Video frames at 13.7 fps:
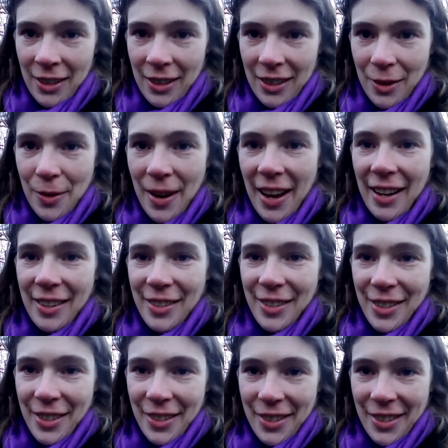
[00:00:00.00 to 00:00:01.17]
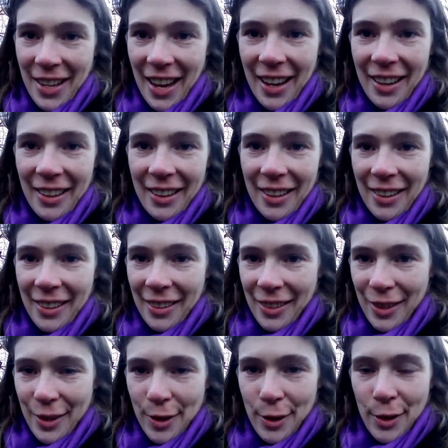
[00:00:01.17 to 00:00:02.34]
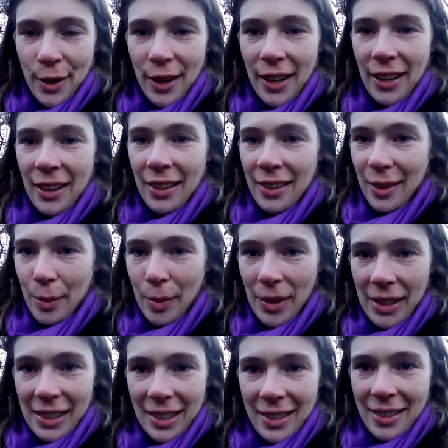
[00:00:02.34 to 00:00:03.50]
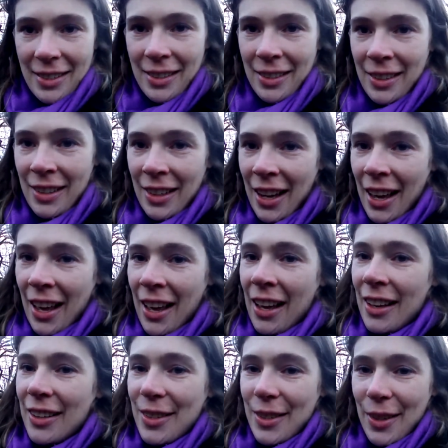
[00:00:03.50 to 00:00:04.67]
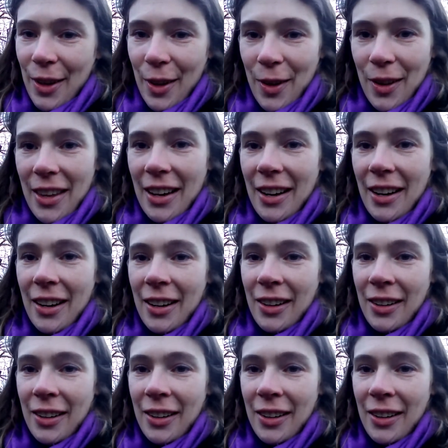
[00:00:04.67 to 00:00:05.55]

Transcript: the rage, the anger, the joy, the bliss. It's all there.